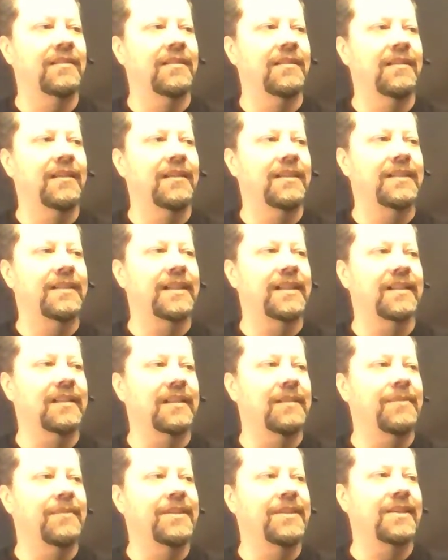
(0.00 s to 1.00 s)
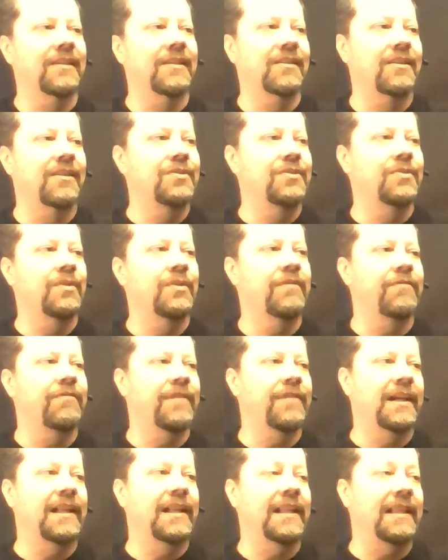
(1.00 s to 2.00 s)
and take the limit as L goes to
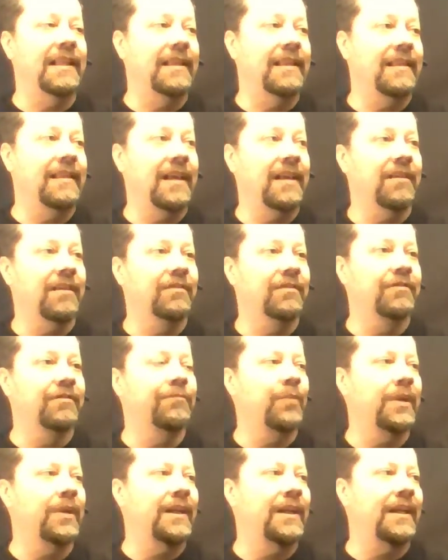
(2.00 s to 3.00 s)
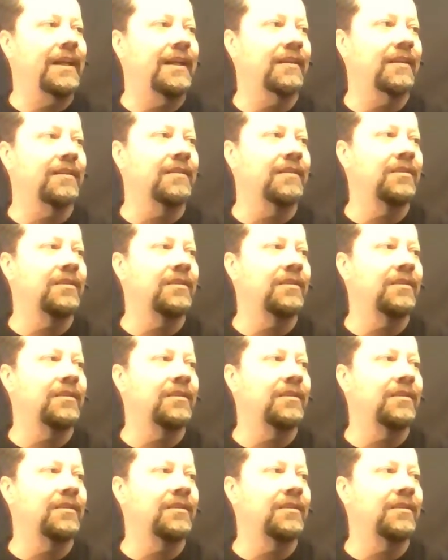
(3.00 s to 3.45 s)
infinity, the integral from 1 to L.